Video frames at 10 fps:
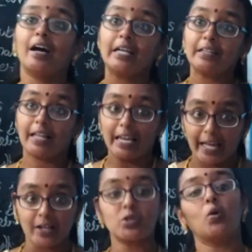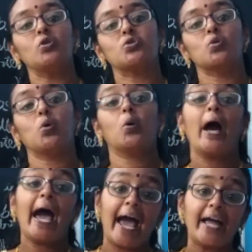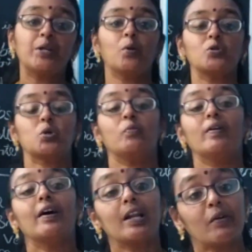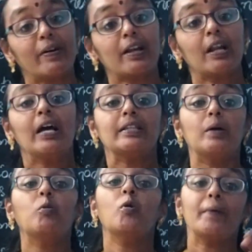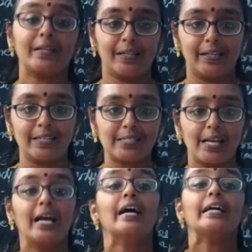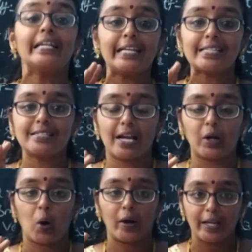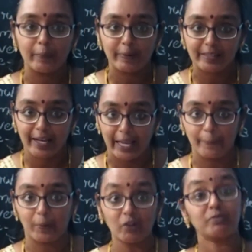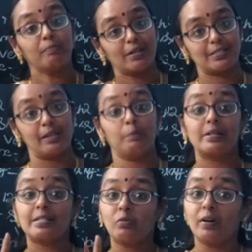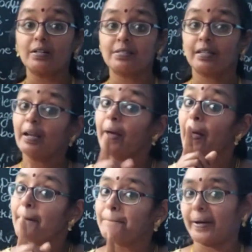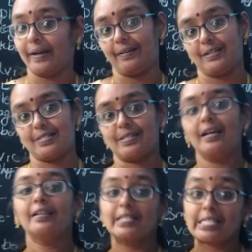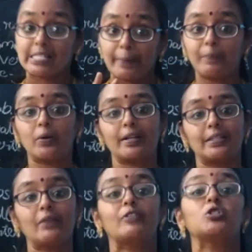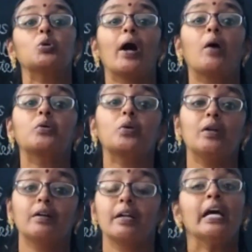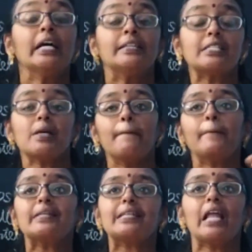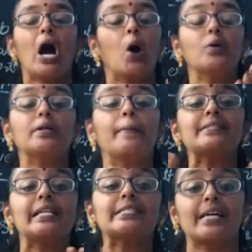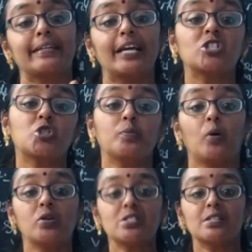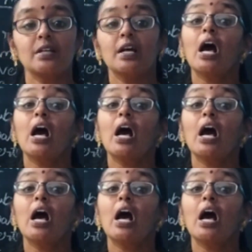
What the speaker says: In the leg also, hand also, wherever the movement is, it is done only with the help of muscle. Muscle works in pairs. This is the important thing which you have to learn. This muscle, how the muscle is attached to bones?